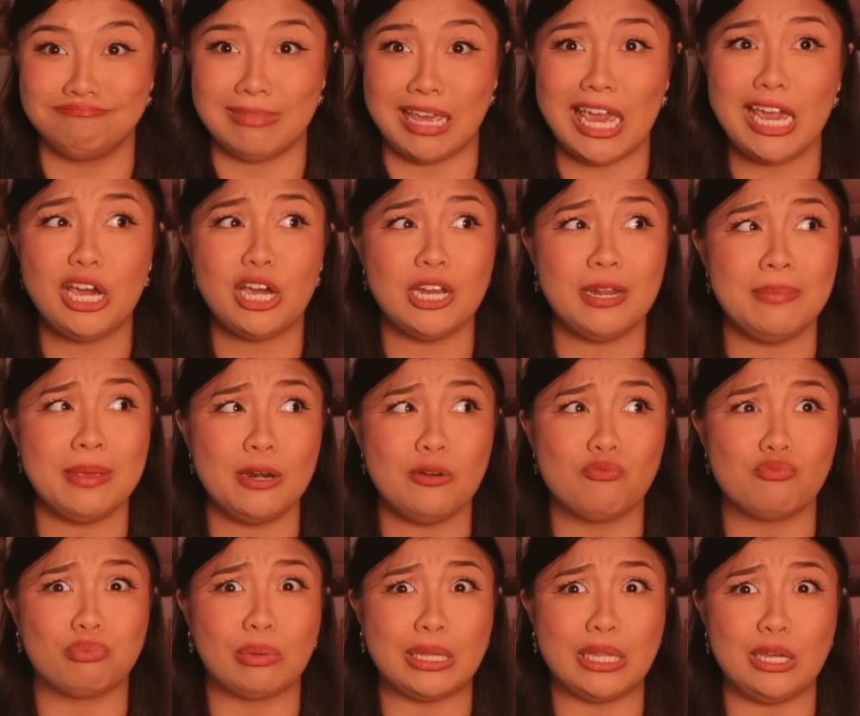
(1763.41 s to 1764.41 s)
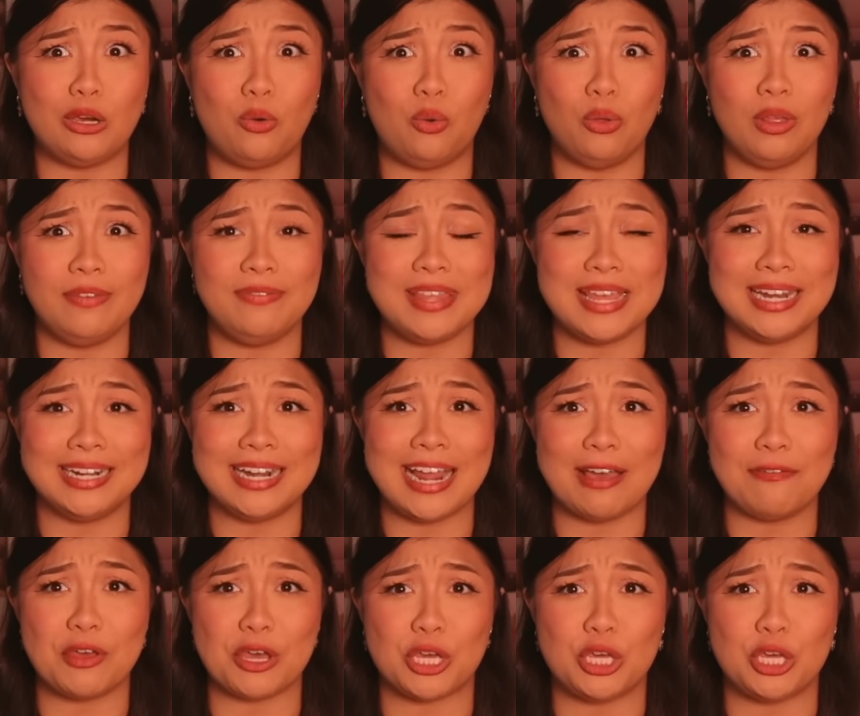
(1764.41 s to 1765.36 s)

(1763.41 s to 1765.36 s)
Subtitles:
It could have been really cool if they didn't have a